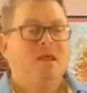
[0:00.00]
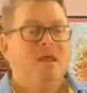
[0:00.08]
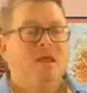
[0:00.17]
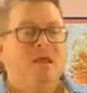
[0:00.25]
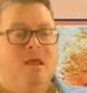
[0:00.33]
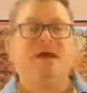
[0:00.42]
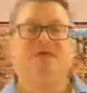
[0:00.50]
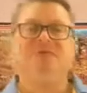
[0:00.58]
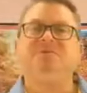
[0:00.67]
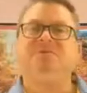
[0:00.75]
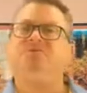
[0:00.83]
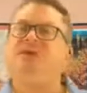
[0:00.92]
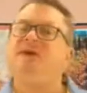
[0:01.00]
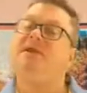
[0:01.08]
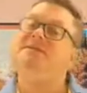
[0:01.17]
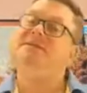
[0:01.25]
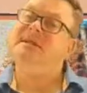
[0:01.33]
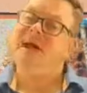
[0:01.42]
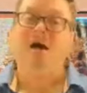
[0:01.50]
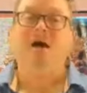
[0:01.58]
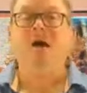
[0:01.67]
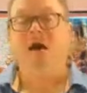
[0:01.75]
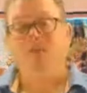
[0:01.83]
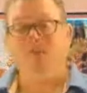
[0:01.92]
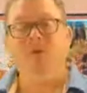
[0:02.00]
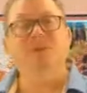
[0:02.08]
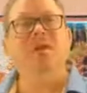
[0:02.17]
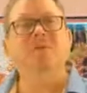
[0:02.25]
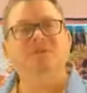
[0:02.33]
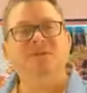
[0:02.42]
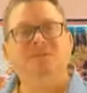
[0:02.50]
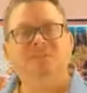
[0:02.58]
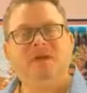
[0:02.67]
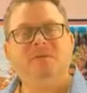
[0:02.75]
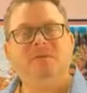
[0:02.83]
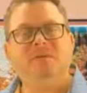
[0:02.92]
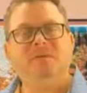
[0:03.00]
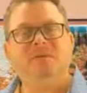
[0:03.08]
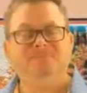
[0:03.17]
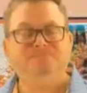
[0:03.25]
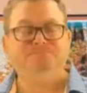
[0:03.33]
And the customer is recognizing, yeah, I really want to protect my employees.